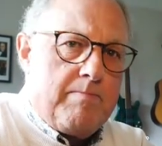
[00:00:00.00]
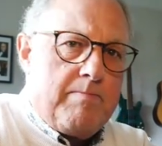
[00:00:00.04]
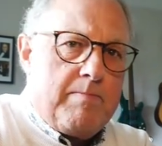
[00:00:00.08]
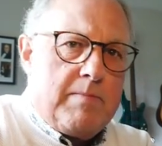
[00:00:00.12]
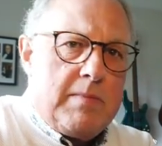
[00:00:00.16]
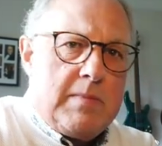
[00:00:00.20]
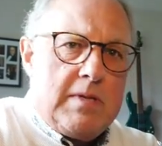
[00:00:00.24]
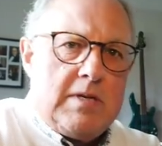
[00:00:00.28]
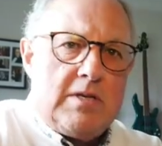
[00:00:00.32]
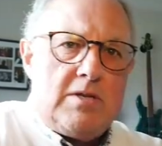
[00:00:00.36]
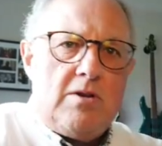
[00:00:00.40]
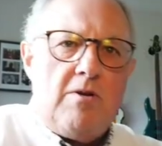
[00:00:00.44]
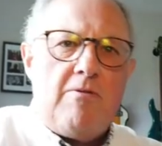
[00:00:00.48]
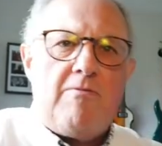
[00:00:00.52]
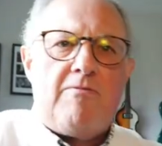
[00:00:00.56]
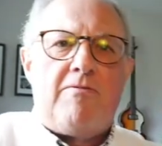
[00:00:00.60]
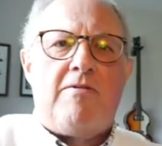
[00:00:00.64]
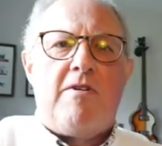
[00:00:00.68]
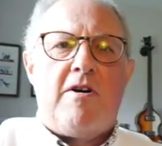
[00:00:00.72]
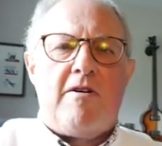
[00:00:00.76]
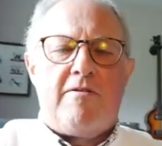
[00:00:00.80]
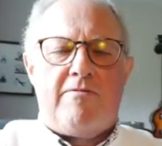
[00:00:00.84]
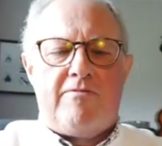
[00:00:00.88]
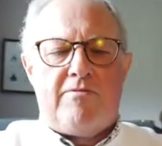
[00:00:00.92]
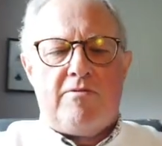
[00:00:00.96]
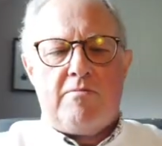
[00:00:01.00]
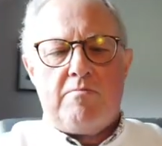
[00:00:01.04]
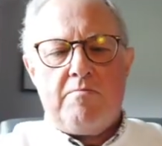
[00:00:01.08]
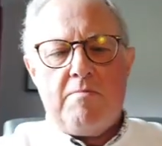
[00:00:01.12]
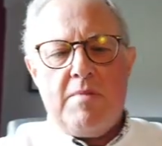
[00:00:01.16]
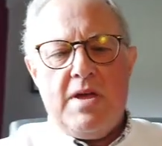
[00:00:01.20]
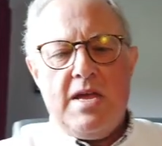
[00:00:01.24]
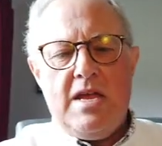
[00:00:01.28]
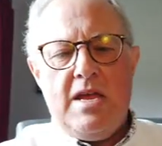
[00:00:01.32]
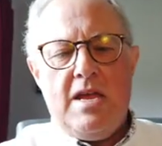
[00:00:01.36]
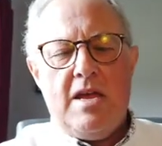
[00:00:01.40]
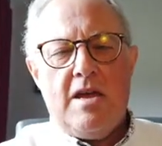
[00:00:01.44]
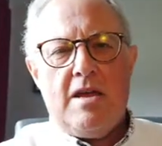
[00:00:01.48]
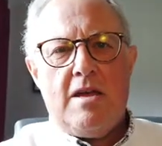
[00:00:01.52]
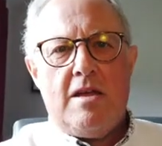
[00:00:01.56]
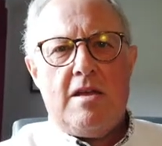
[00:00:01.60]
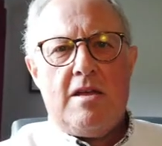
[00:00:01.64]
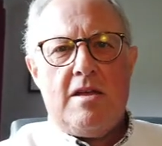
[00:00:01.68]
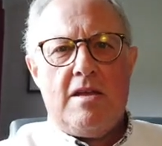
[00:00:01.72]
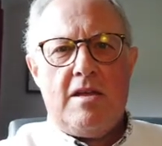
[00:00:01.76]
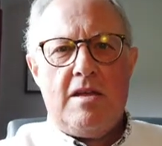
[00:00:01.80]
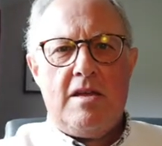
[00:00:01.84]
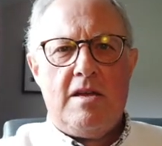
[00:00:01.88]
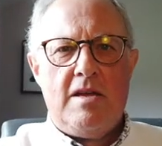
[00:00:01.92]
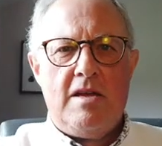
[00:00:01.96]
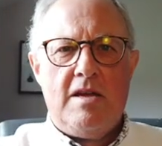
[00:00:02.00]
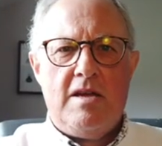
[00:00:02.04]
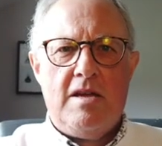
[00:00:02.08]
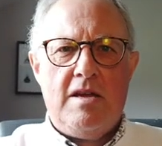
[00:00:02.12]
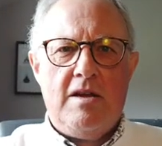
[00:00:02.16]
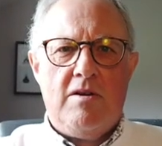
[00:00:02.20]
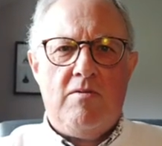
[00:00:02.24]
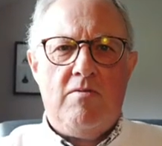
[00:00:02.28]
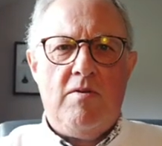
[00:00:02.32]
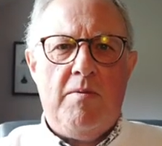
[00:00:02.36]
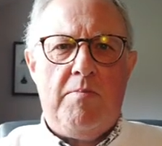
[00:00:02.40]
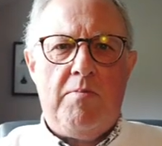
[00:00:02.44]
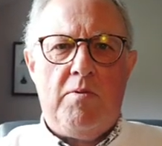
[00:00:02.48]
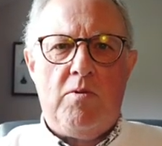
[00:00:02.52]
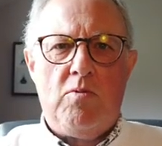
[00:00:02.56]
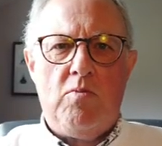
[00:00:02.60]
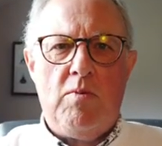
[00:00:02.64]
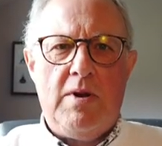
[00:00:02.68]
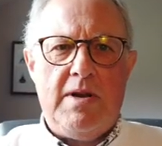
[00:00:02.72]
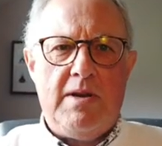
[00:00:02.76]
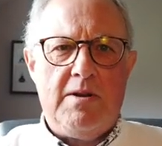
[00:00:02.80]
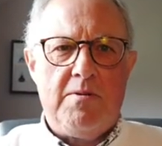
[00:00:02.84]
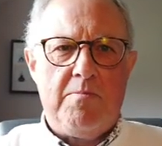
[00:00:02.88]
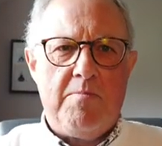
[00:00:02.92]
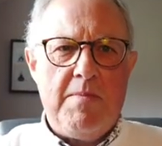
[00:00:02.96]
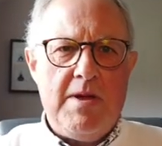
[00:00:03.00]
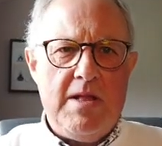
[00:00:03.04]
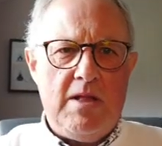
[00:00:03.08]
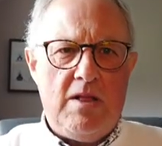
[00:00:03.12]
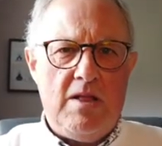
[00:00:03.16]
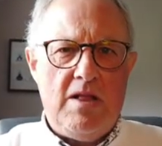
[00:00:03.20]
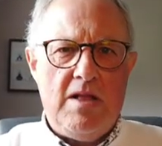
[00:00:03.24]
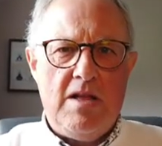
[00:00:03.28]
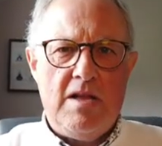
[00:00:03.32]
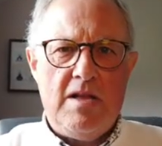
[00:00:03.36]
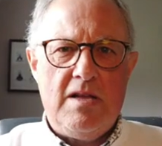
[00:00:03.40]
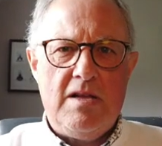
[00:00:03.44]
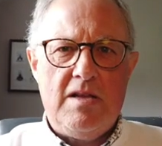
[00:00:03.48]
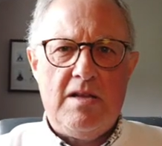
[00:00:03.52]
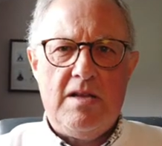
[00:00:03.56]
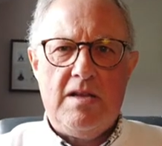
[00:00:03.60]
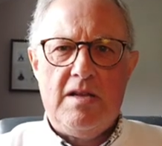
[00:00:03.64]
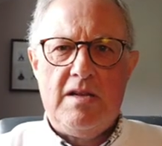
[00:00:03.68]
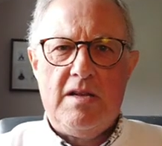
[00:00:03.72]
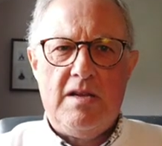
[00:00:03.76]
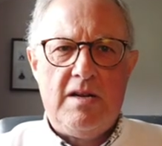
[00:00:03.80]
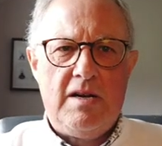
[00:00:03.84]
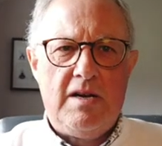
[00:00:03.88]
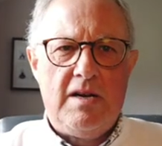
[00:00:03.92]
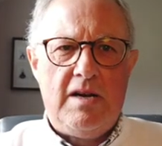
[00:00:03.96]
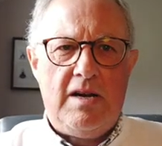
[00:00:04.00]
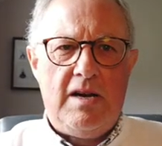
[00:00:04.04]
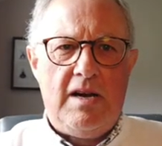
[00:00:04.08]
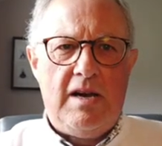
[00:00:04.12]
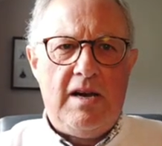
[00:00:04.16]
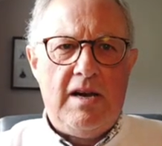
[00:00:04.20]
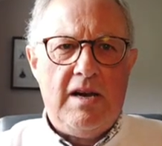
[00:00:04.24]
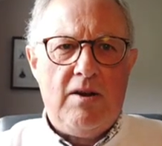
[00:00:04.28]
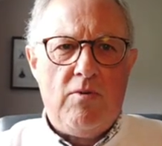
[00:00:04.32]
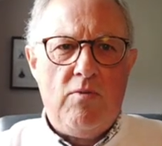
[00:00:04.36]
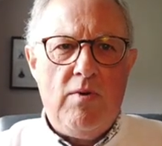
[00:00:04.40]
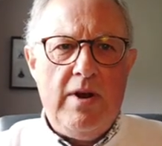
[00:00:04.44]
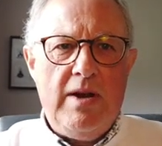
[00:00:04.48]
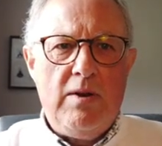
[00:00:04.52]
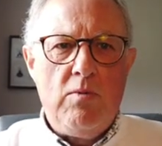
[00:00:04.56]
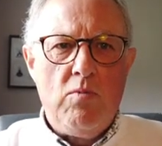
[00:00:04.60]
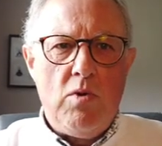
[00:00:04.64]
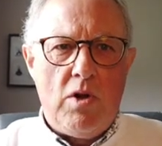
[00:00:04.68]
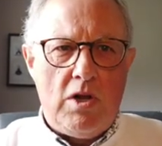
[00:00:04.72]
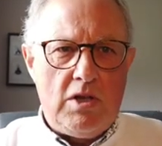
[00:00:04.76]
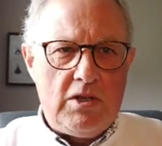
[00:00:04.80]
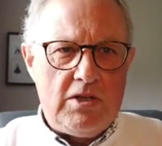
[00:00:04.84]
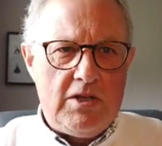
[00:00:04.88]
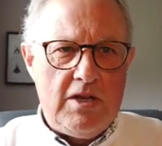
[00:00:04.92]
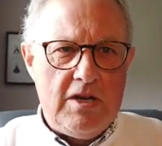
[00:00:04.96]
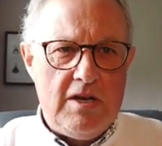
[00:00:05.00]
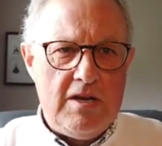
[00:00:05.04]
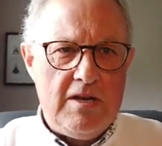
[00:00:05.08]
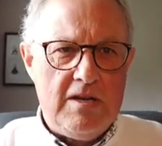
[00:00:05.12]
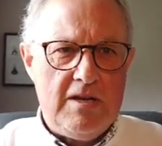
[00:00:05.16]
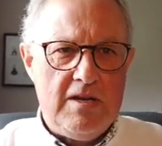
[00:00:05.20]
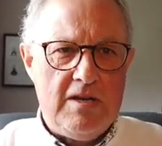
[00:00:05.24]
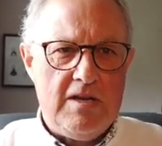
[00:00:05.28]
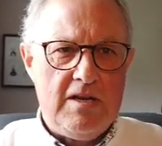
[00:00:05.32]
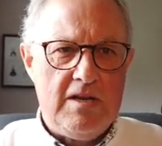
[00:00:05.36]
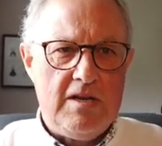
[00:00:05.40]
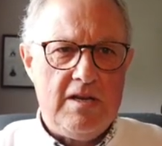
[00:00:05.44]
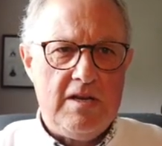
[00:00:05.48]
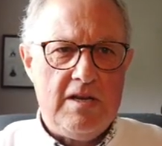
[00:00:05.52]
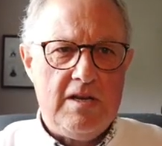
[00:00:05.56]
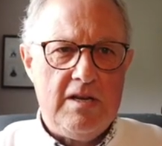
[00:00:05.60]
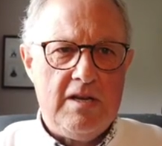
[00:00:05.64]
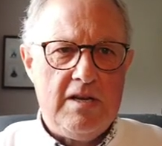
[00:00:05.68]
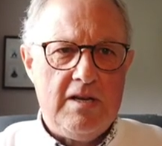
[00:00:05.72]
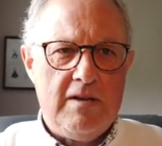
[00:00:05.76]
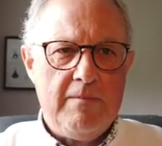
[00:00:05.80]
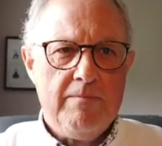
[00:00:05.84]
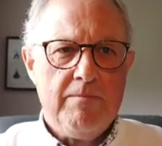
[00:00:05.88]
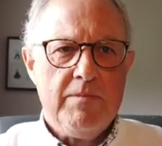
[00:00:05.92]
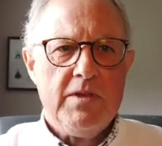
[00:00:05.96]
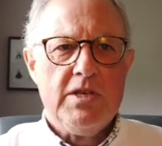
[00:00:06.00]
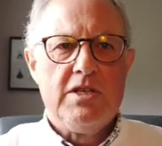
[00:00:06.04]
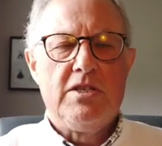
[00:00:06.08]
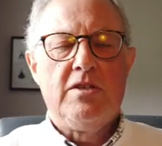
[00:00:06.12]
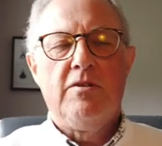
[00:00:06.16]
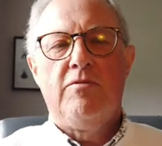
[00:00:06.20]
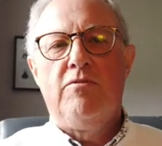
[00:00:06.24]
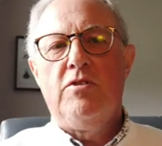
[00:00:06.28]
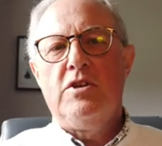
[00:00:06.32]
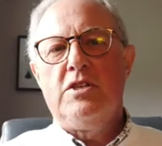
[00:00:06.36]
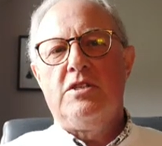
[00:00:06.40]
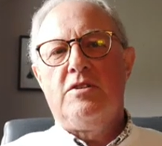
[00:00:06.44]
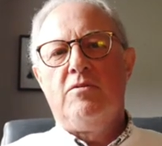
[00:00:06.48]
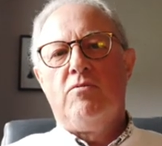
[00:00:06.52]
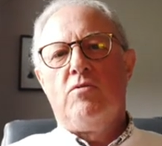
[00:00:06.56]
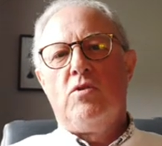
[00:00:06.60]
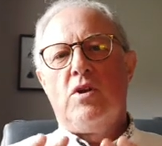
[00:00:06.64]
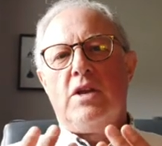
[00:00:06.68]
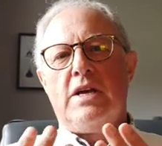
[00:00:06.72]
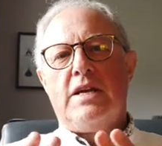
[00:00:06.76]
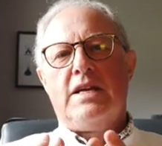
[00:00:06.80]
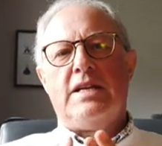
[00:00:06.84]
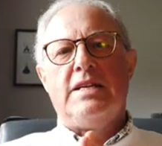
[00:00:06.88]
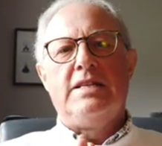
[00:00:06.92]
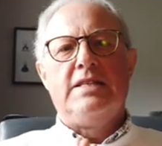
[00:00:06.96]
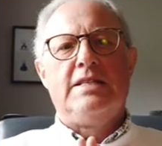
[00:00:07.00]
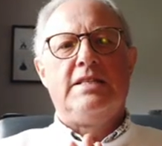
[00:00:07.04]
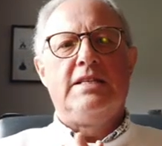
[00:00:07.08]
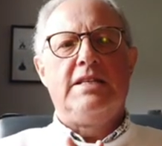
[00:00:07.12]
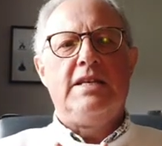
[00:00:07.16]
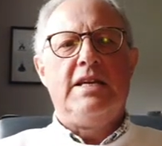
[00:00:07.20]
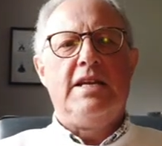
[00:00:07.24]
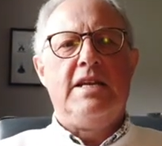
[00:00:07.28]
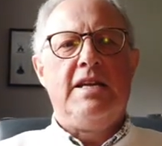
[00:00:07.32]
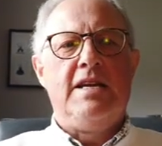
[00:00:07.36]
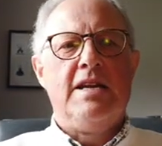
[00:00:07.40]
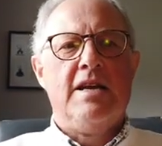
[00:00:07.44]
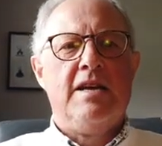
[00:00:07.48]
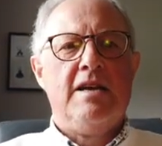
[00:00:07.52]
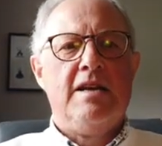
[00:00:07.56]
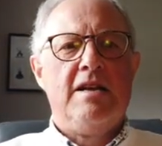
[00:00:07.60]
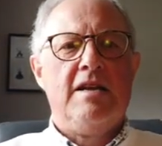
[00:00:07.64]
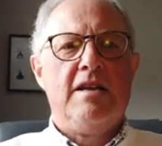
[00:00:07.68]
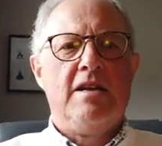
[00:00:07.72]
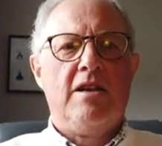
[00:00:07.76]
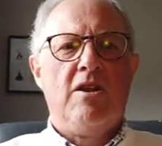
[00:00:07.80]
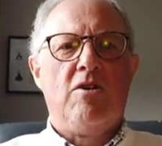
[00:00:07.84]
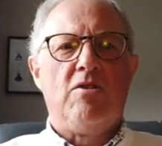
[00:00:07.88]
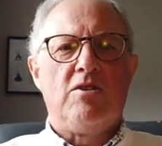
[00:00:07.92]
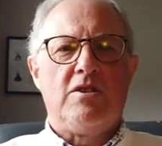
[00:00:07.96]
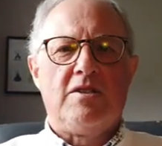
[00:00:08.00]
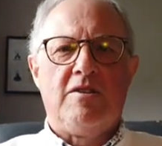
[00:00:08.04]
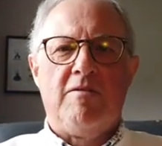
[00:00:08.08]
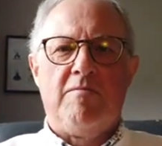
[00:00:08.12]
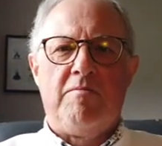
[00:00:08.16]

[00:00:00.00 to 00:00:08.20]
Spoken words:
It's not far from me. Ripple Windmill, Ringwould. So first of all, I can see lots of